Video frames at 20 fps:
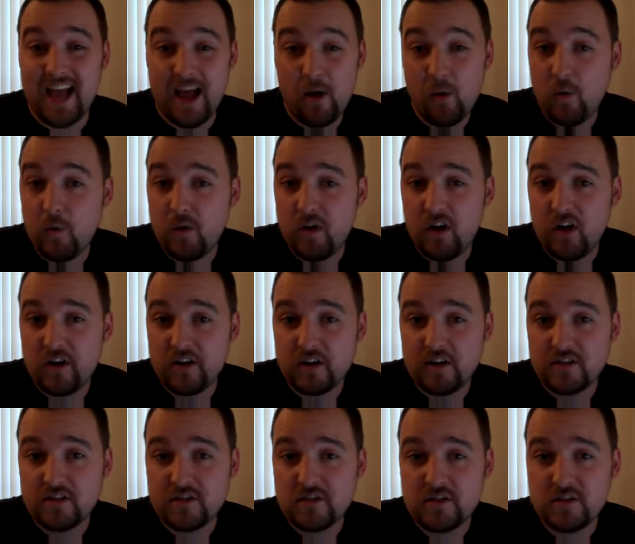out on a
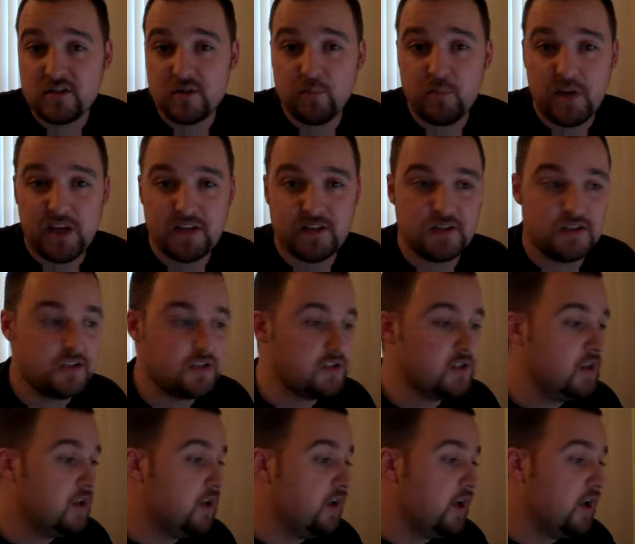consistent basis.